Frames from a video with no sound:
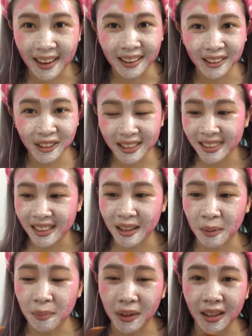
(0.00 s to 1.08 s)
at tracing
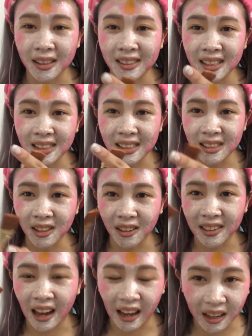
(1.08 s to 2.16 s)
it because this is
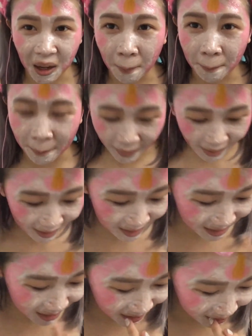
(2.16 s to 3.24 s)
not like a
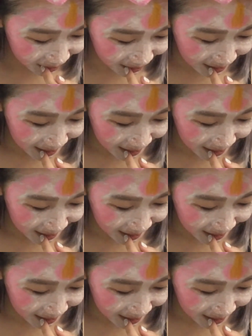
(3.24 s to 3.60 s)
pencil.